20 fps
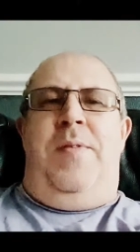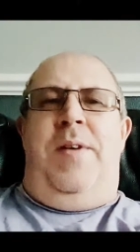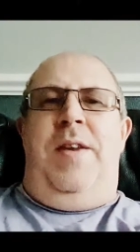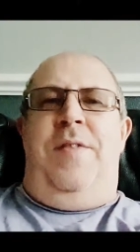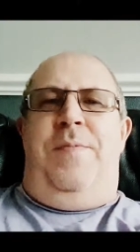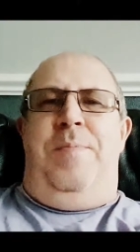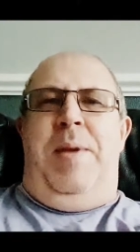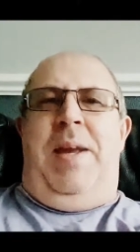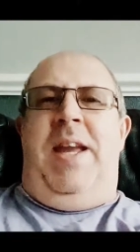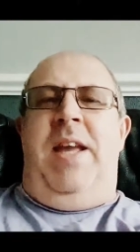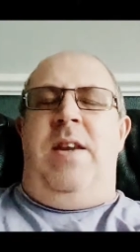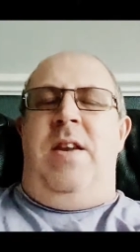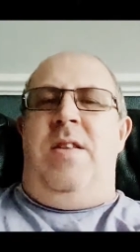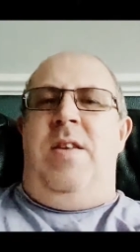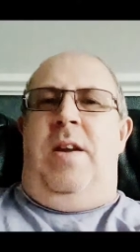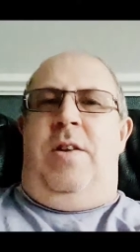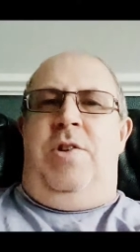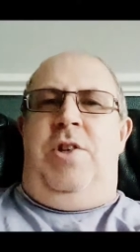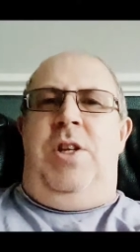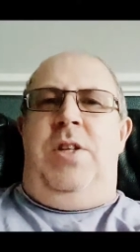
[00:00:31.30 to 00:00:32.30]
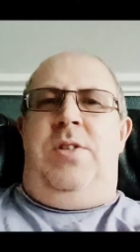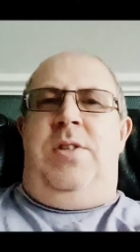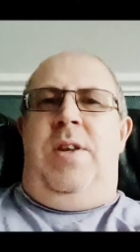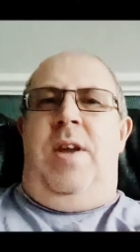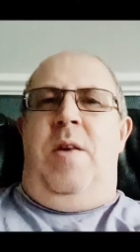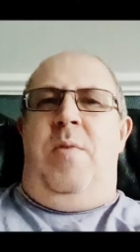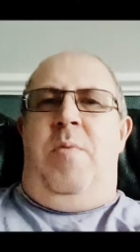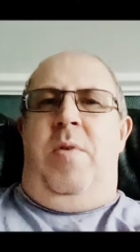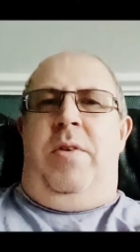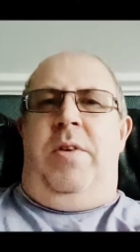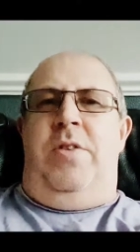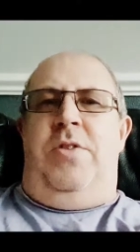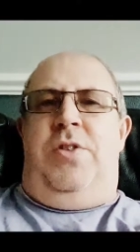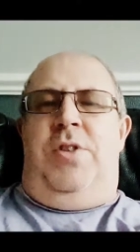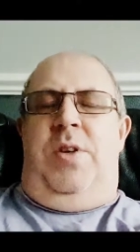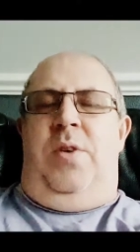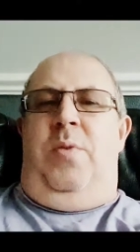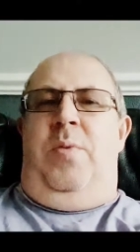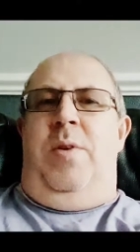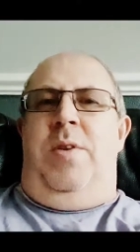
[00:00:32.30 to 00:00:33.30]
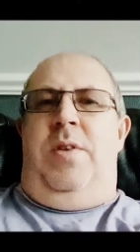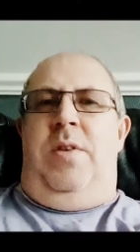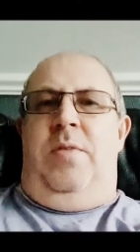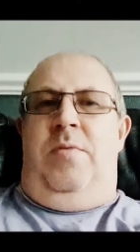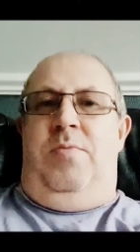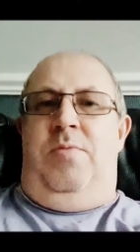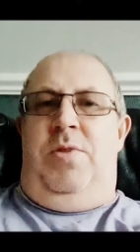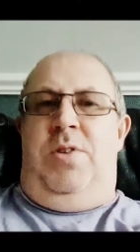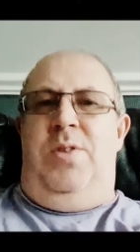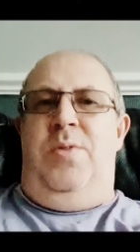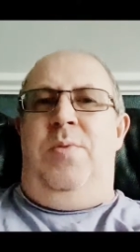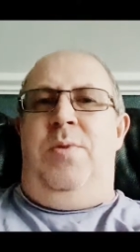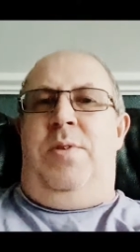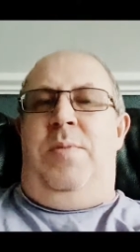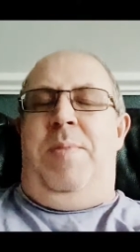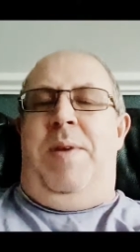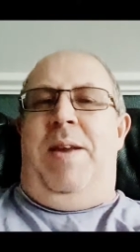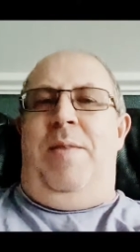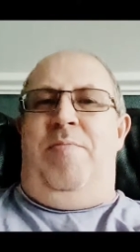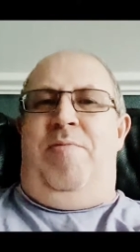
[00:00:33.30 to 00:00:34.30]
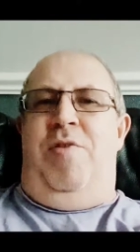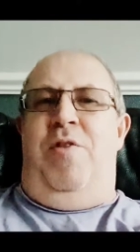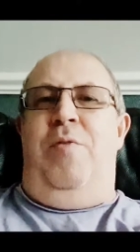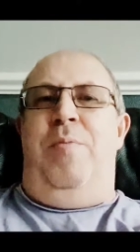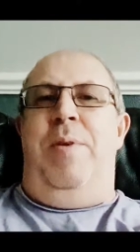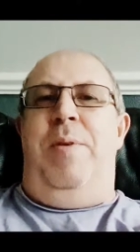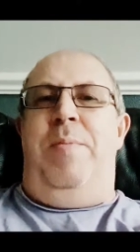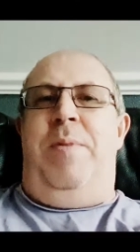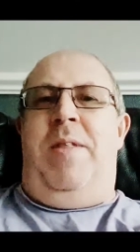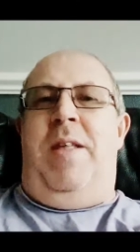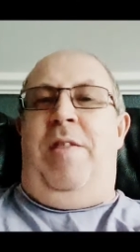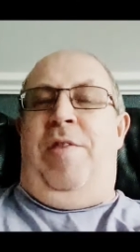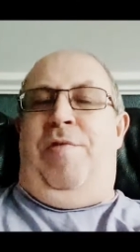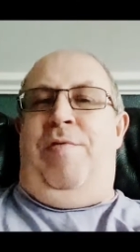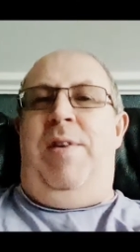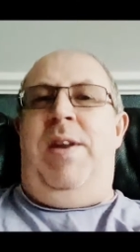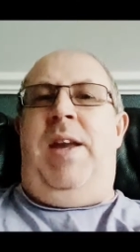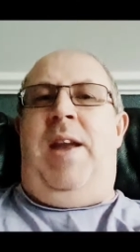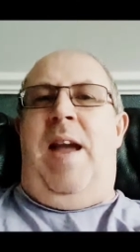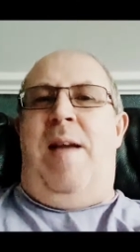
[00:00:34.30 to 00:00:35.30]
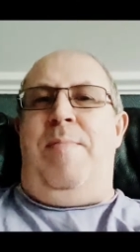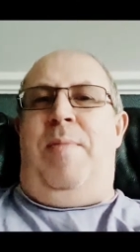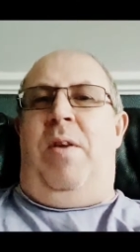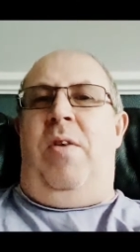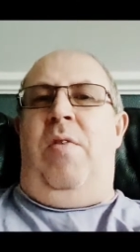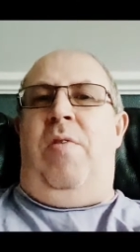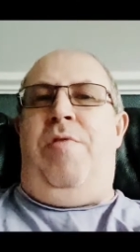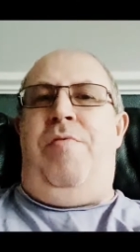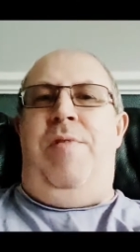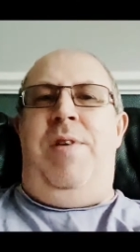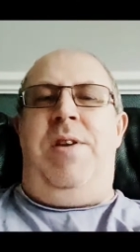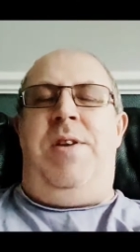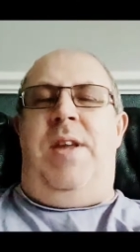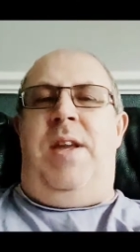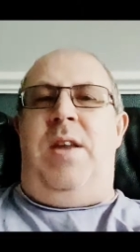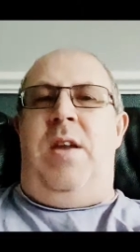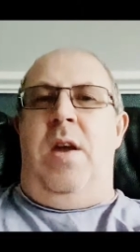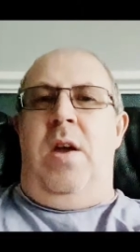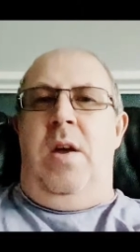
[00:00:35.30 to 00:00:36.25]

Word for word: the very beginning, you had GTA 1 and 2, which Two was a big improvement, but then three came along, 3D,